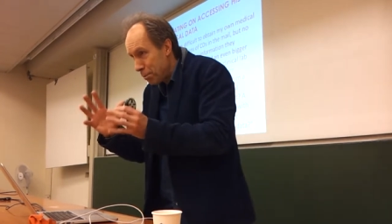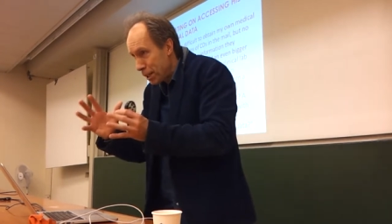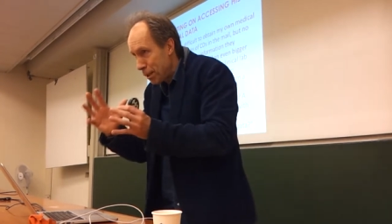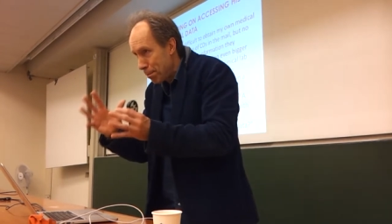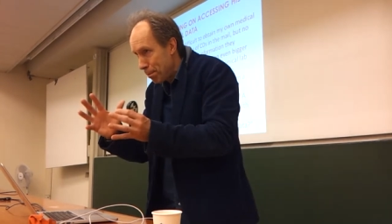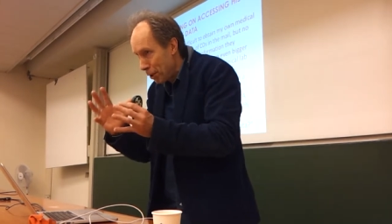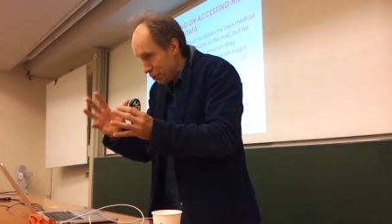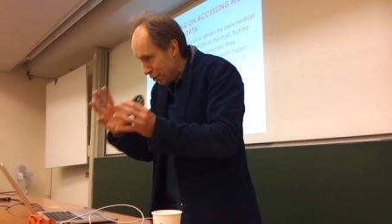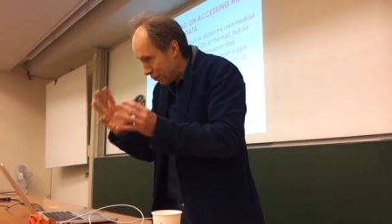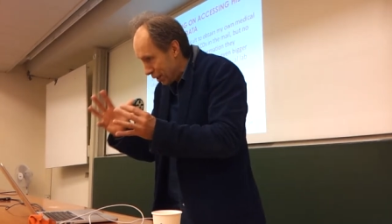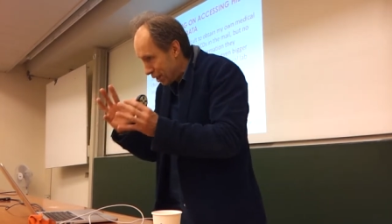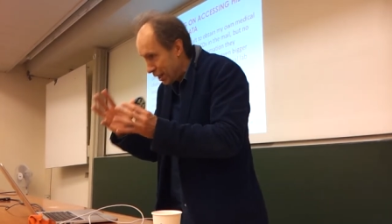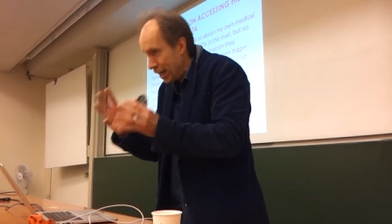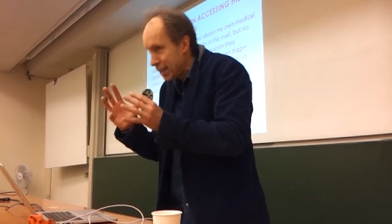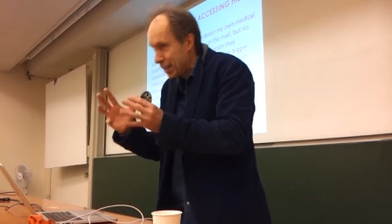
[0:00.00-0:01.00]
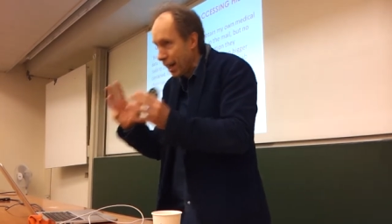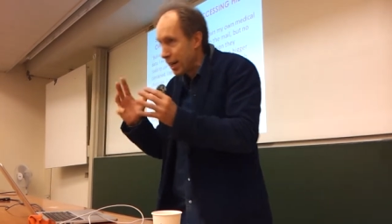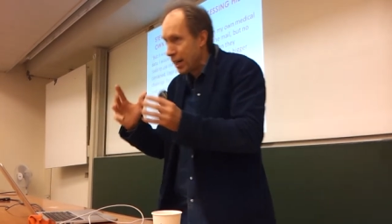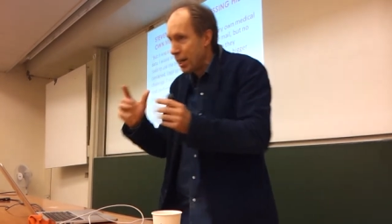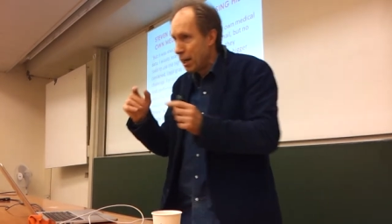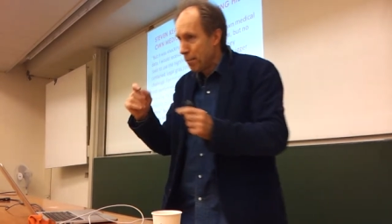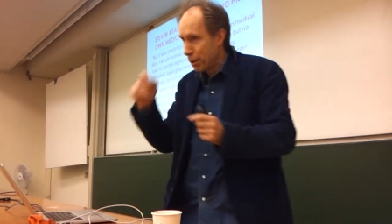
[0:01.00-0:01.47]
be the boss of our data
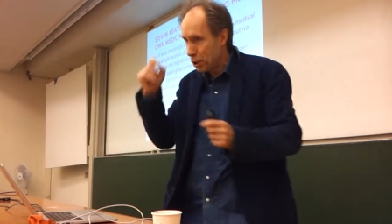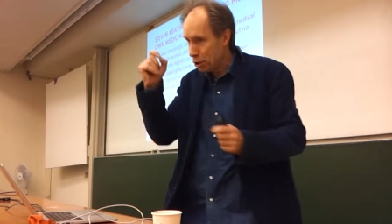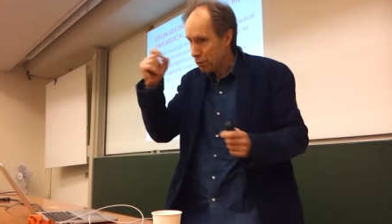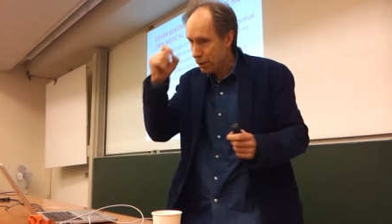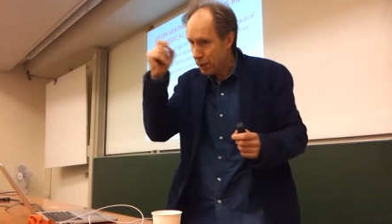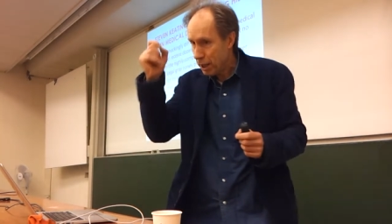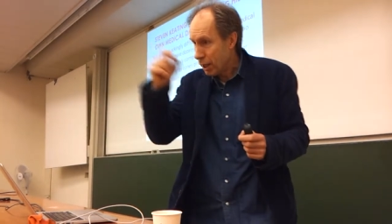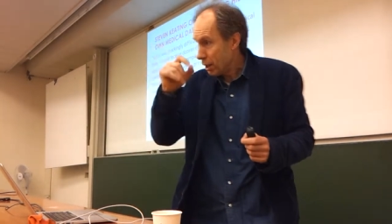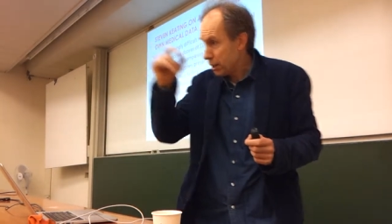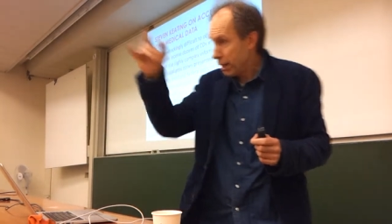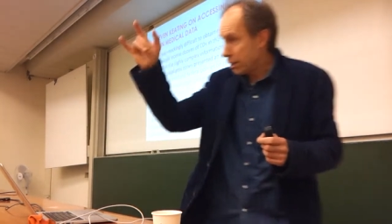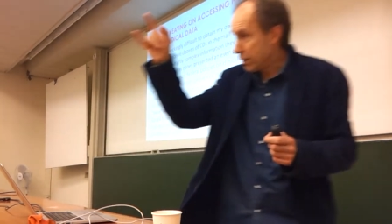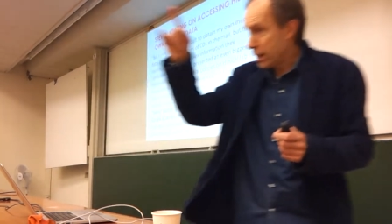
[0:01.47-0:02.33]
because we, they